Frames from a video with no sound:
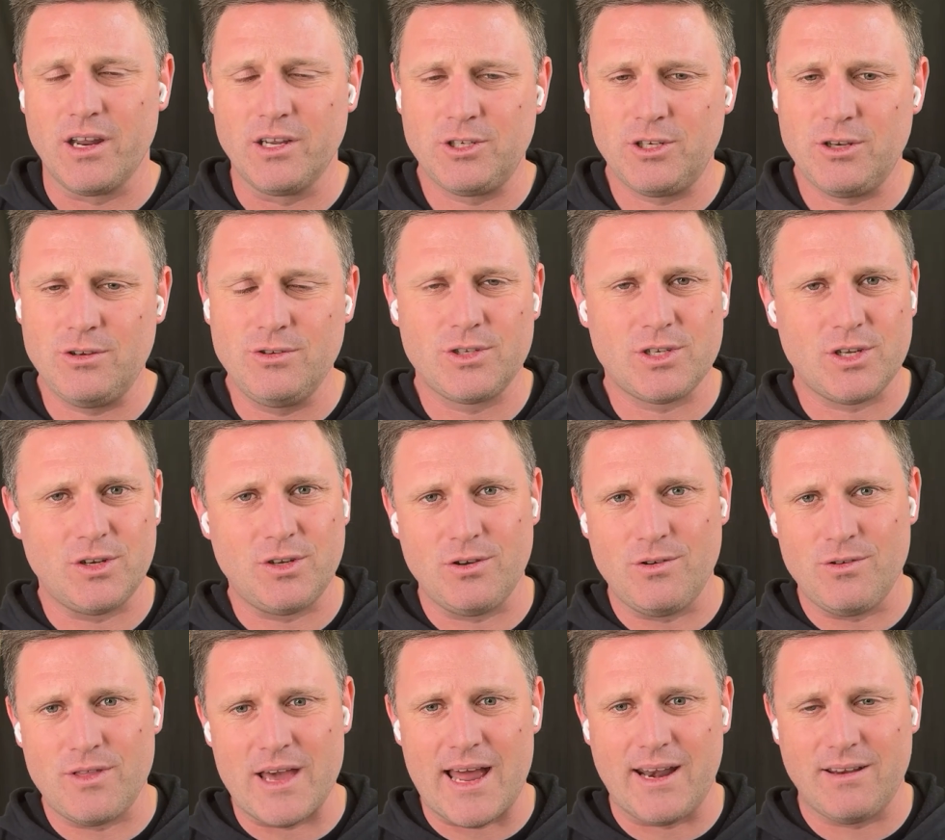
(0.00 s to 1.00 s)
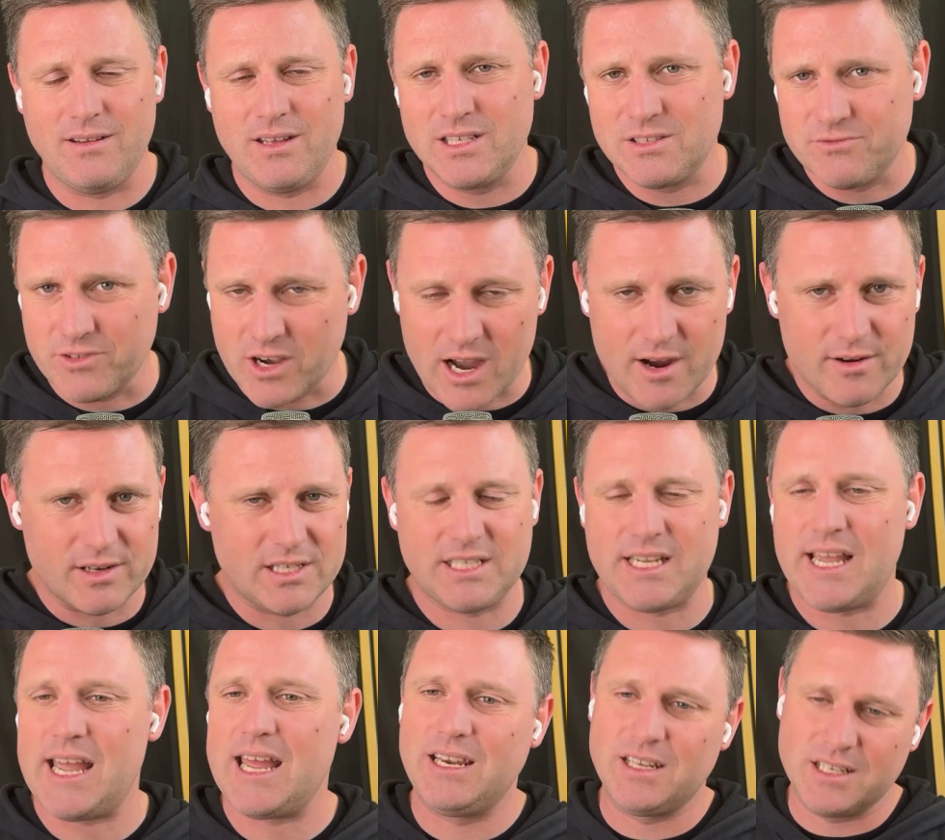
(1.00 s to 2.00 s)
to choose to do that is via a
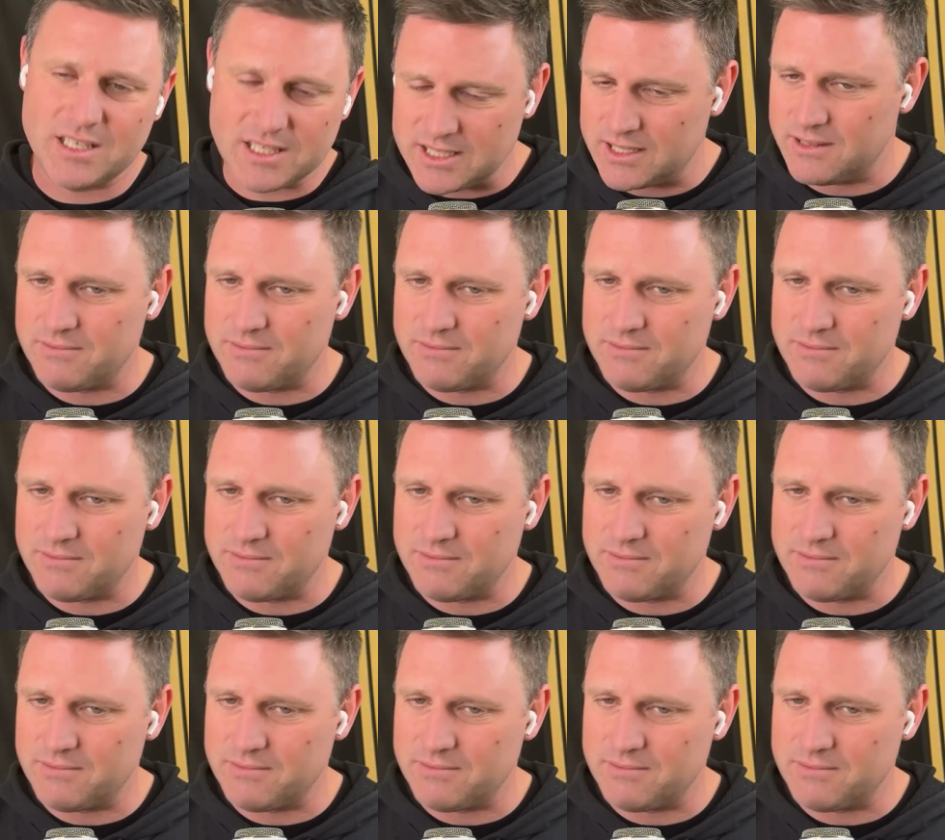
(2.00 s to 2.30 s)
Sanders,